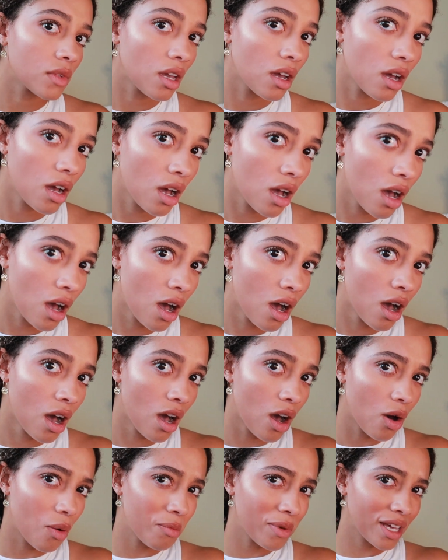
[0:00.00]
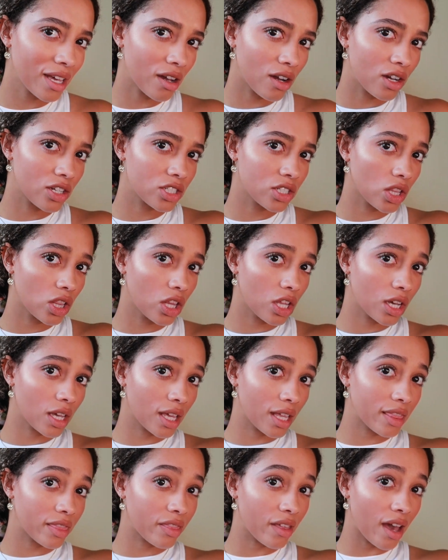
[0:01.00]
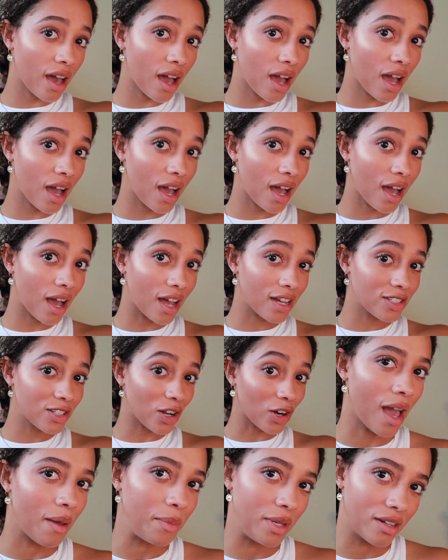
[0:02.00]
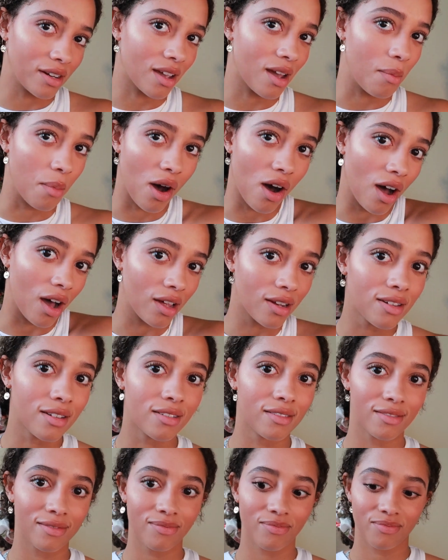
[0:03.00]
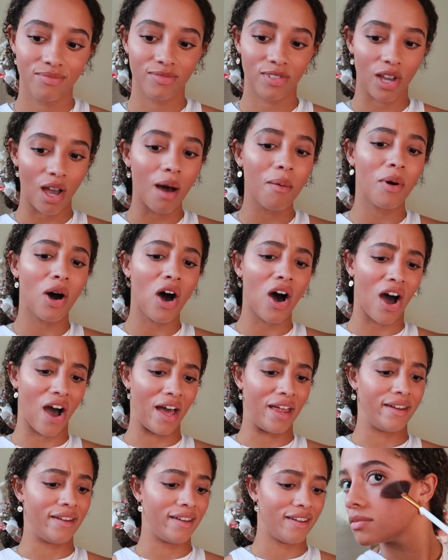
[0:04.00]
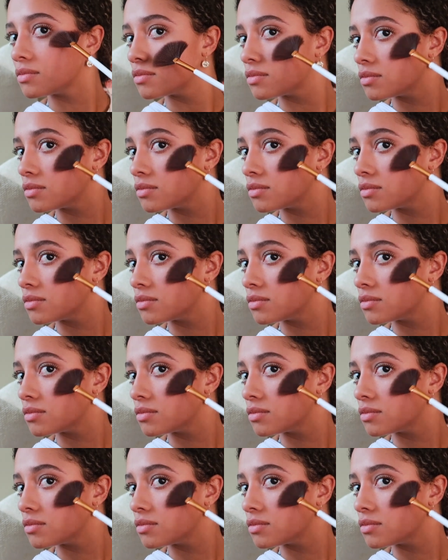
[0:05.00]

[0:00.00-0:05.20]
Oh my gosh, look at that. I mean, come on. Come on.